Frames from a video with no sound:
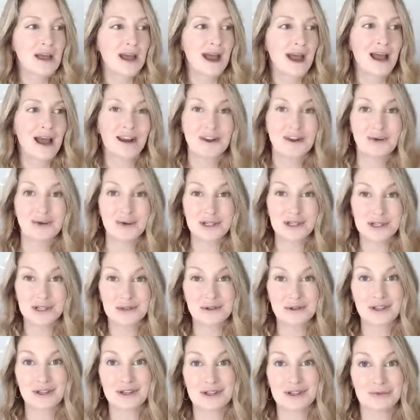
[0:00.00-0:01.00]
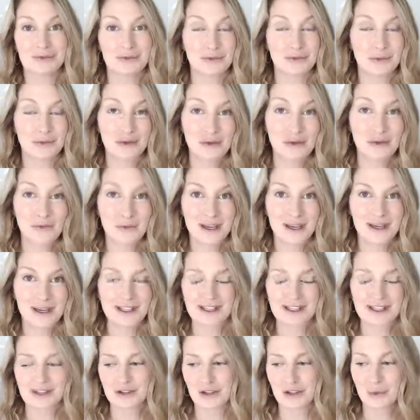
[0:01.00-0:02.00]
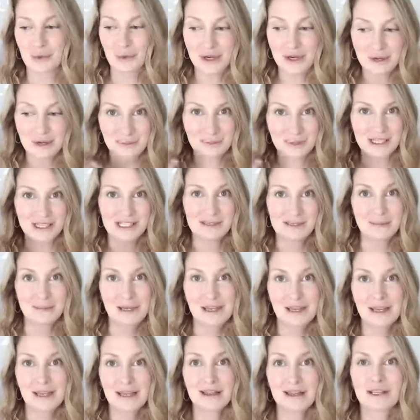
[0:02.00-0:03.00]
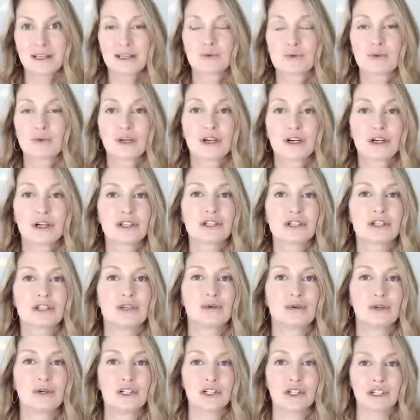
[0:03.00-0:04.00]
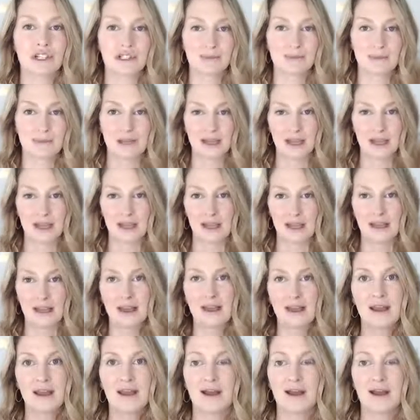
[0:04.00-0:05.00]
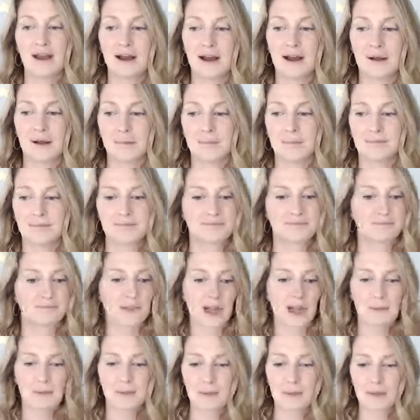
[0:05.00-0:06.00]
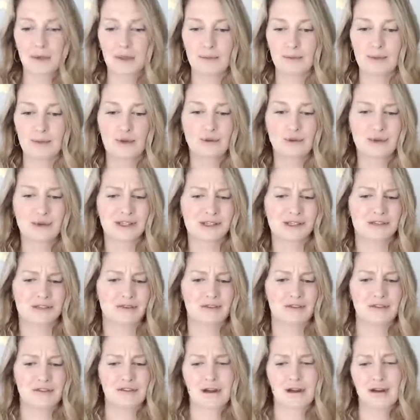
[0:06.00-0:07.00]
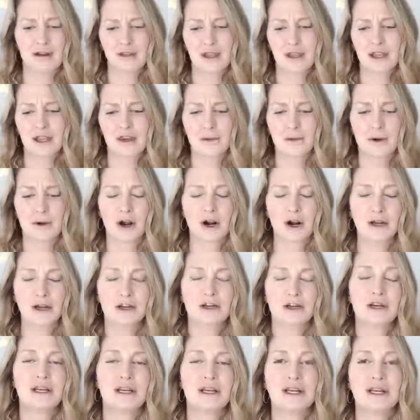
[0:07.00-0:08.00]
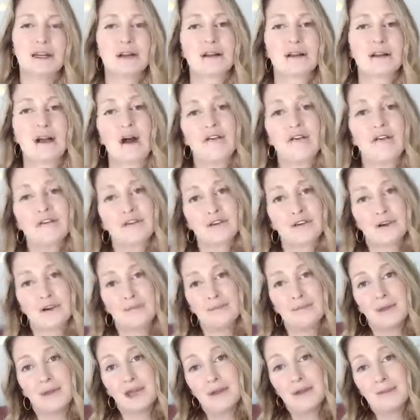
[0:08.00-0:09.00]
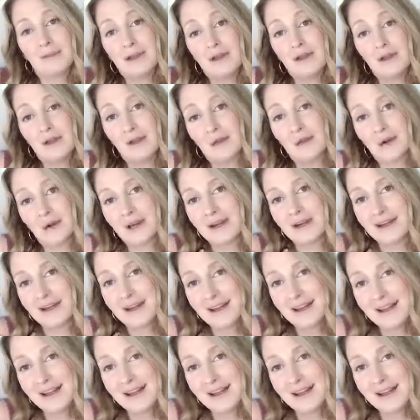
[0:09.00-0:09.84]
And you would do this through movement. So you wouldn't be speaking these words, you would just be come up with movement. So if you felt like your partner needed comfort, maybe you would